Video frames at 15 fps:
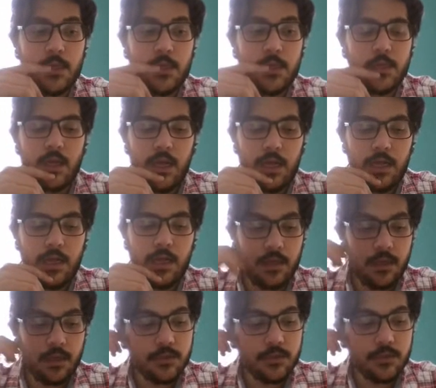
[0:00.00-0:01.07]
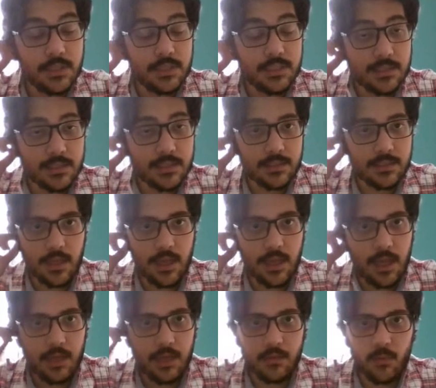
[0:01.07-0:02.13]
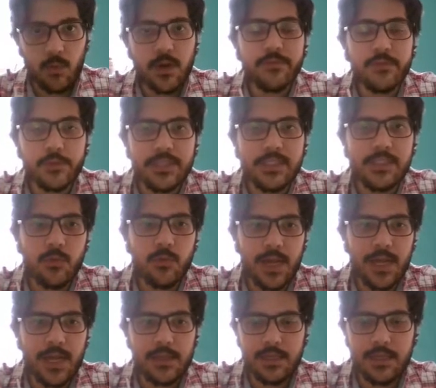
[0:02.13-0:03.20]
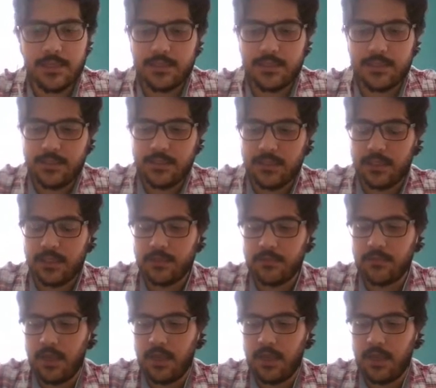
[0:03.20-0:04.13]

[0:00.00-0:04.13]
So this is one of the reasons why I think it's easier